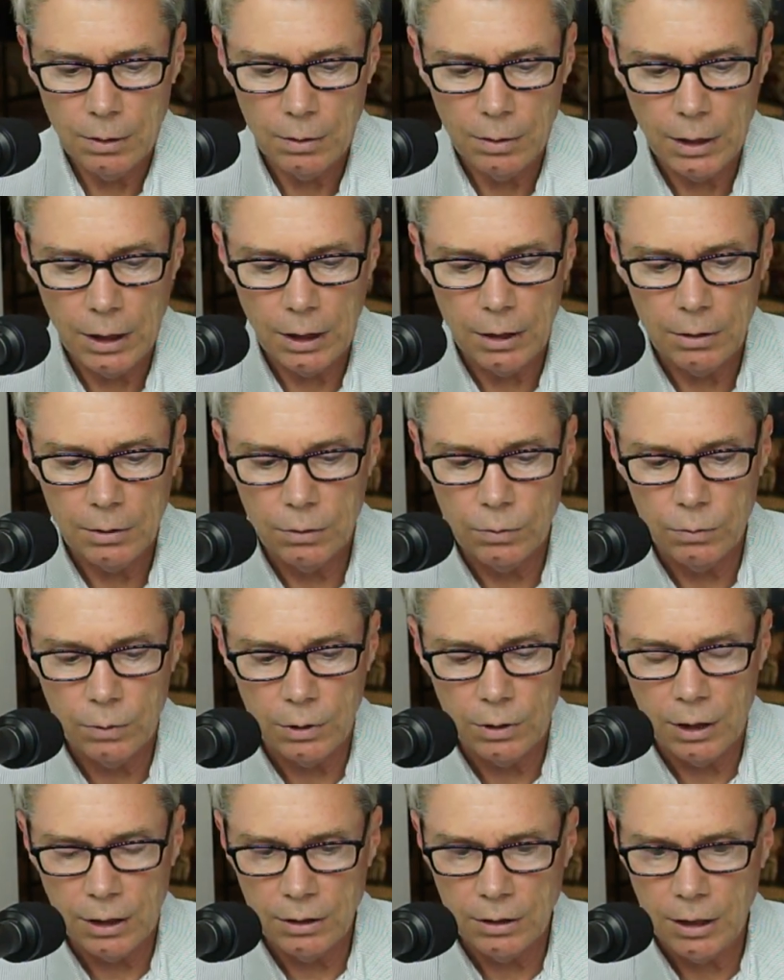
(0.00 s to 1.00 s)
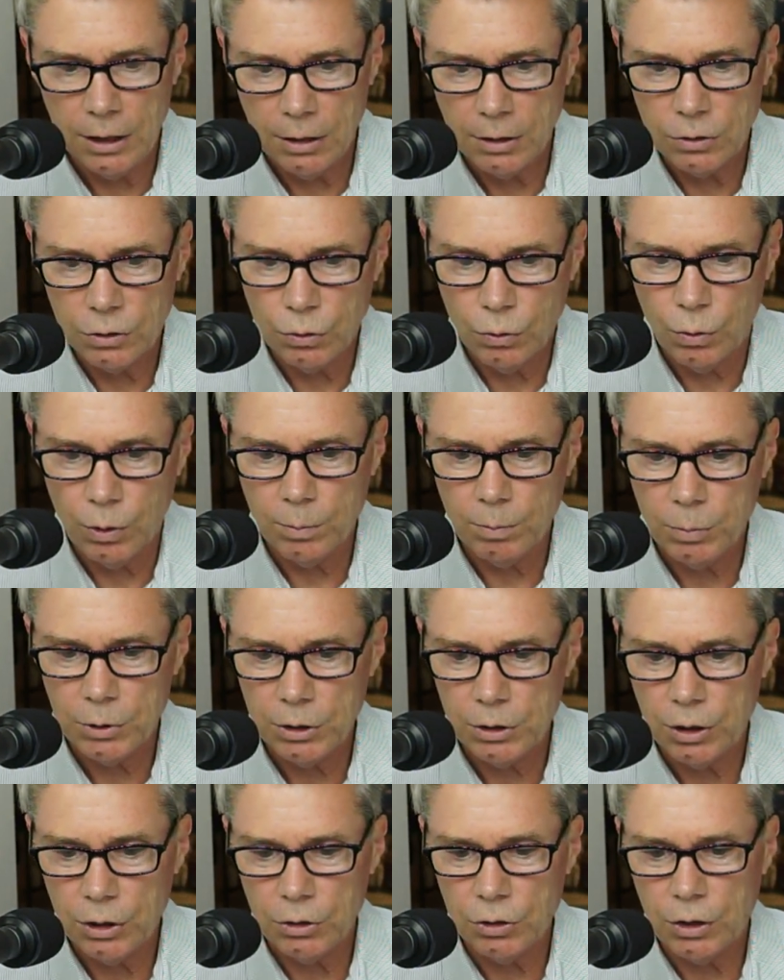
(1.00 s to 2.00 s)
they do it. They take a short
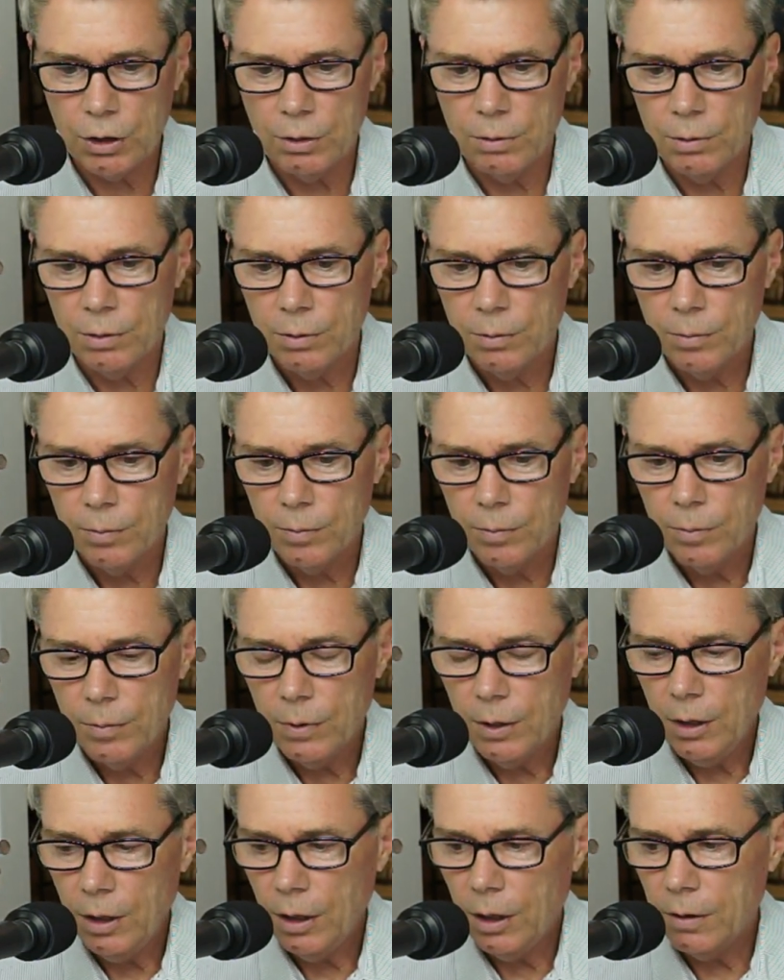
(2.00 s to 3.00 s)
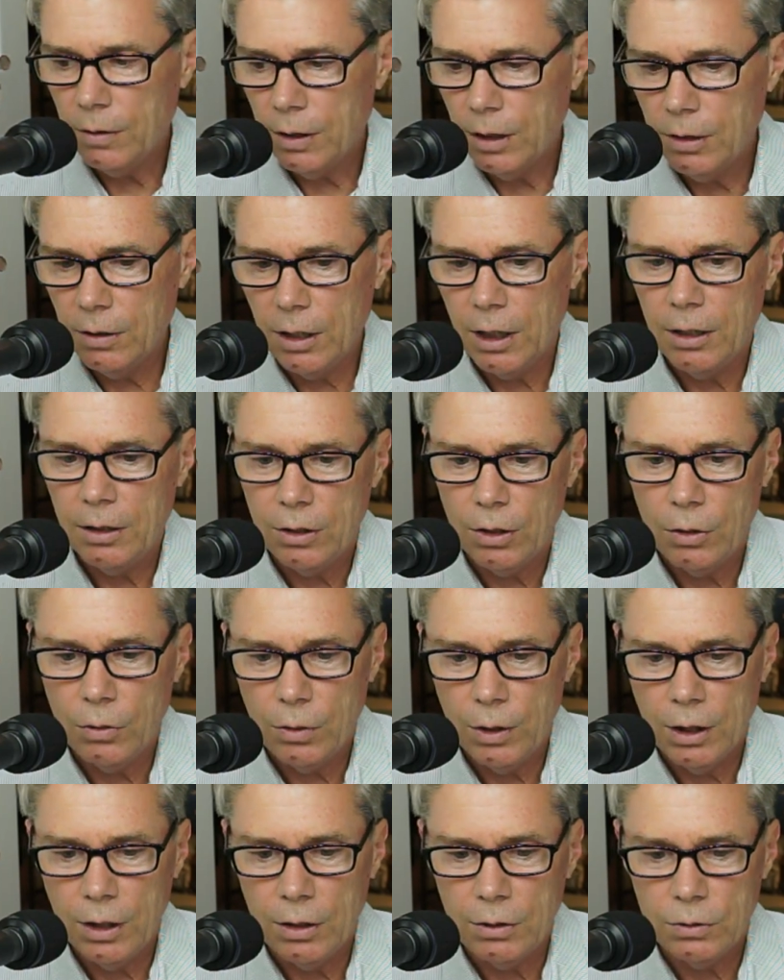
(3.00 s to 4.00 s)
position, and then they go
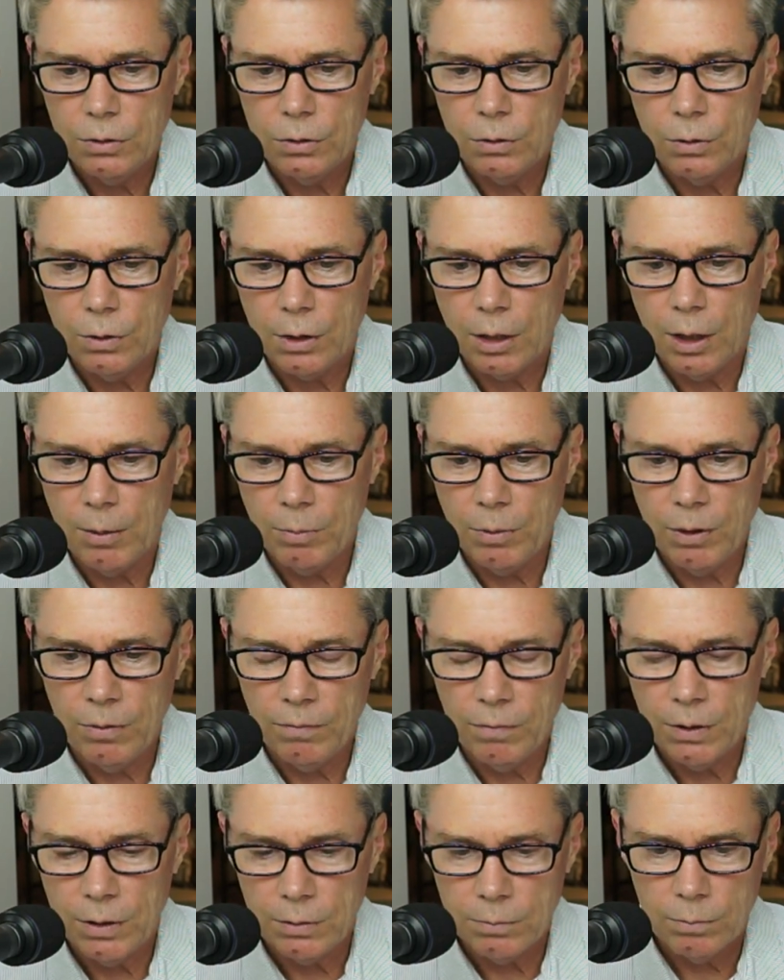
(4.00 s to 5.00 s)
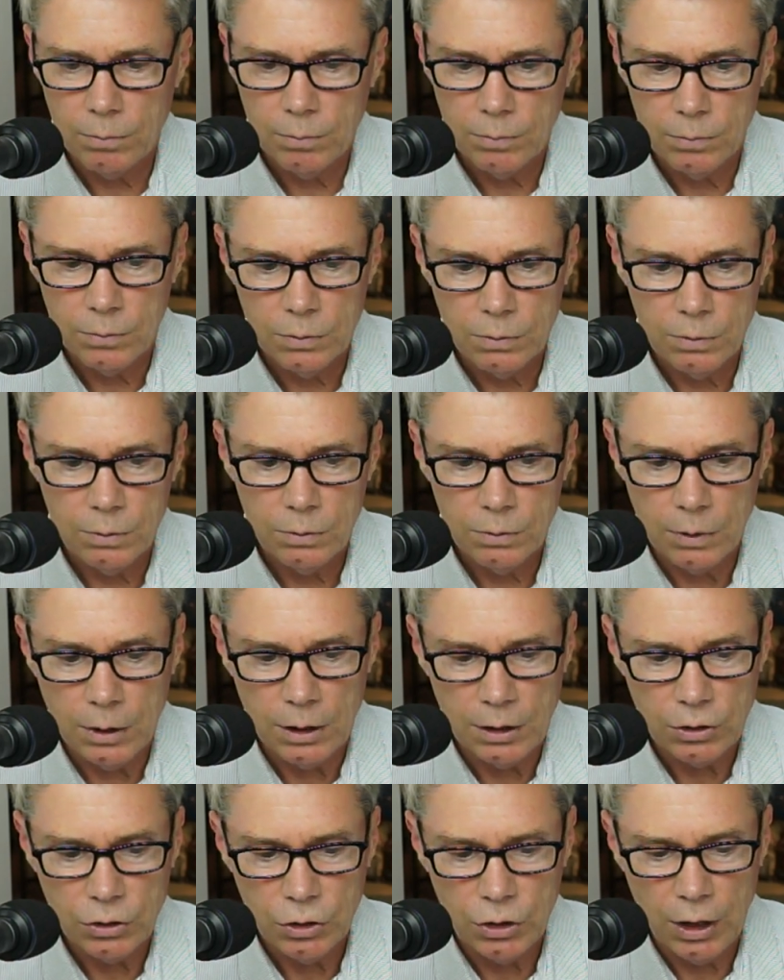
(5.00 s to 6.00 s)
into a couple of the
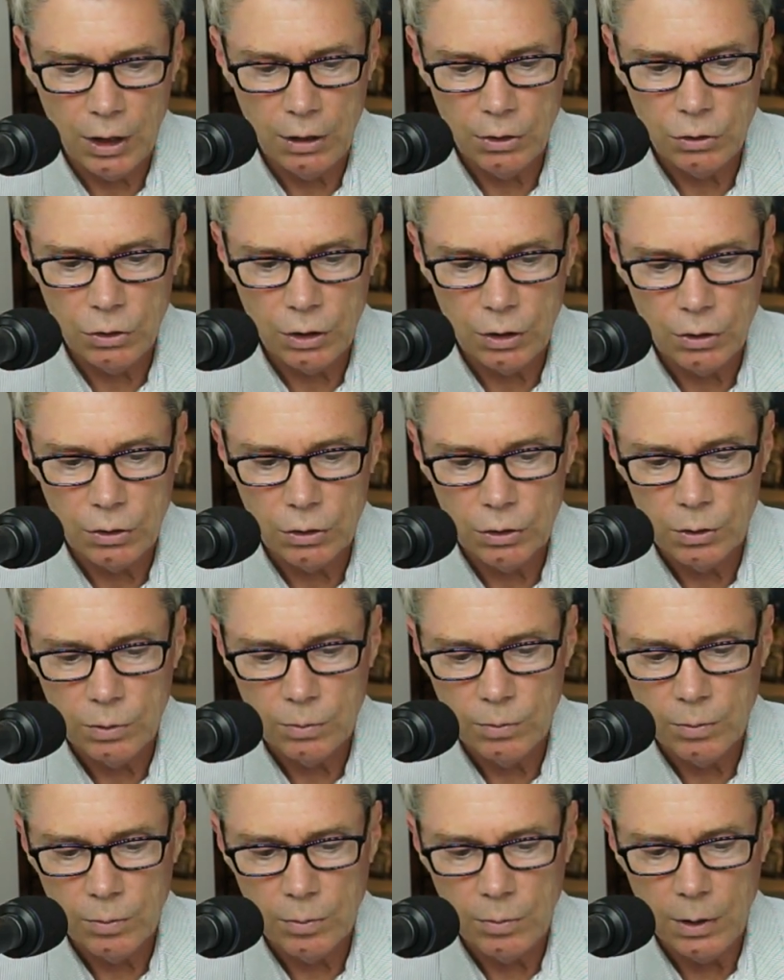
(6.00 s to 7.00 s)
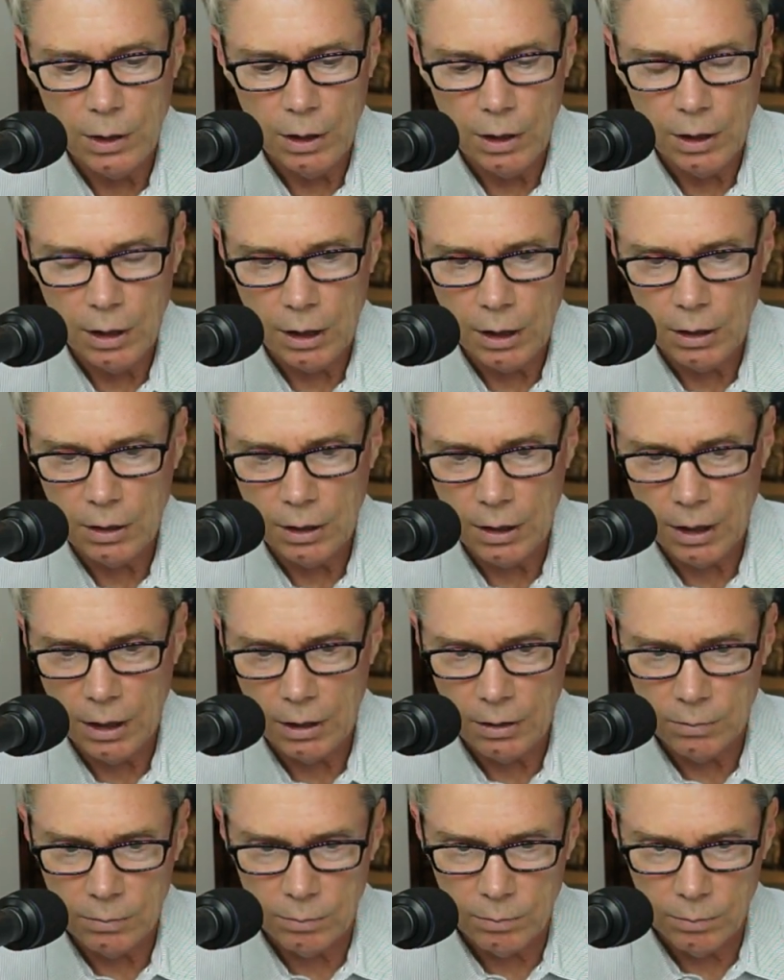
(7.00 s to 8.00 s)
exchanges, and
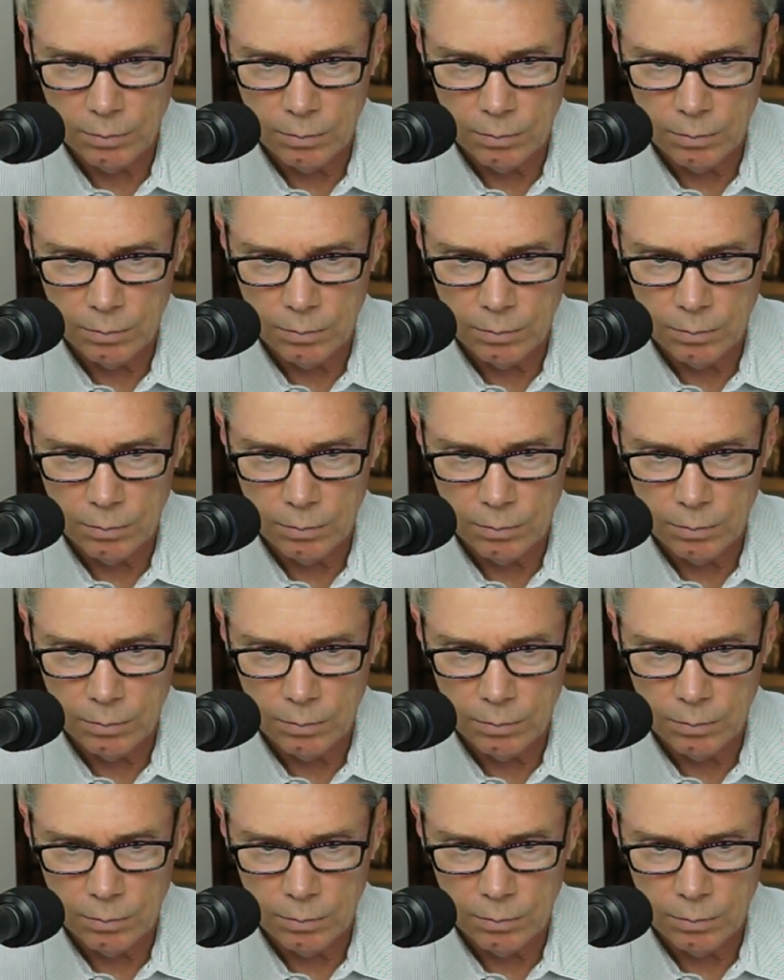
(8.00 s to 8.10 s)
they